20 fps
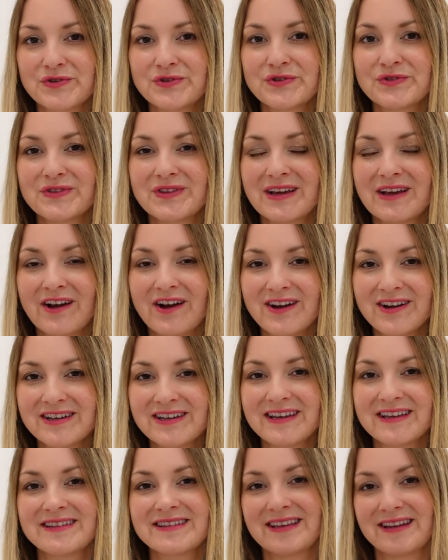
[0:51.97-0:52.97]
you the
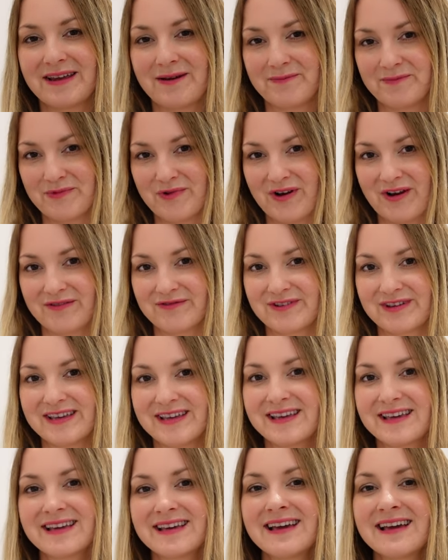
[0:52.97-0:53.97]
cardigan that I'm
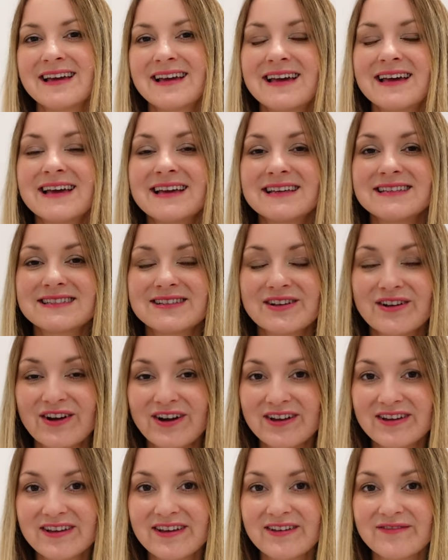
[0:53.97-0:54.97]
wearing. It's a
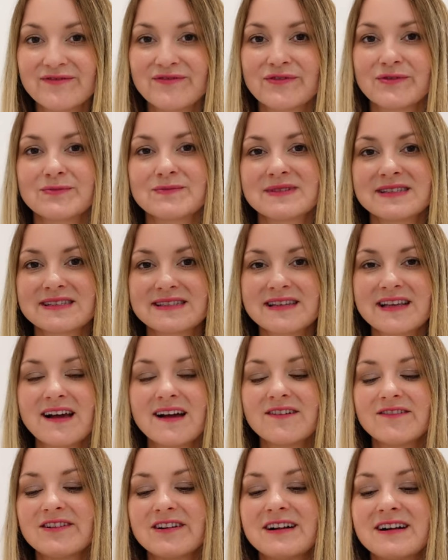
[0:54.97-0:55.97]
cardigan from
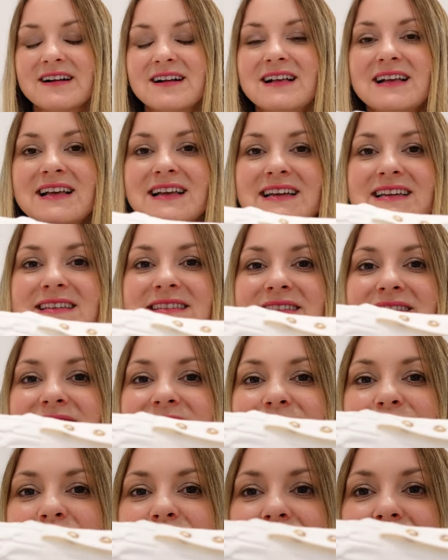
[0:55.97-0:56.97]
Zara in
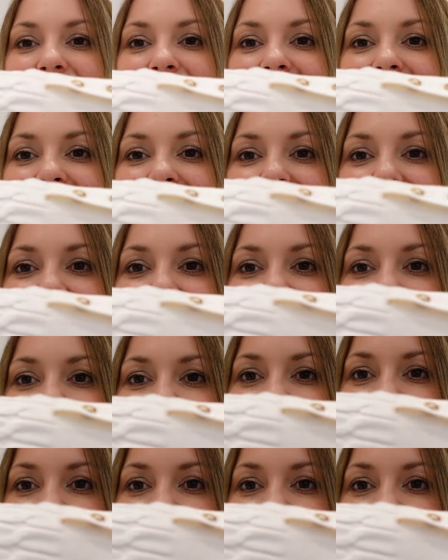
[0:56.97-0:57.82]
this beautiful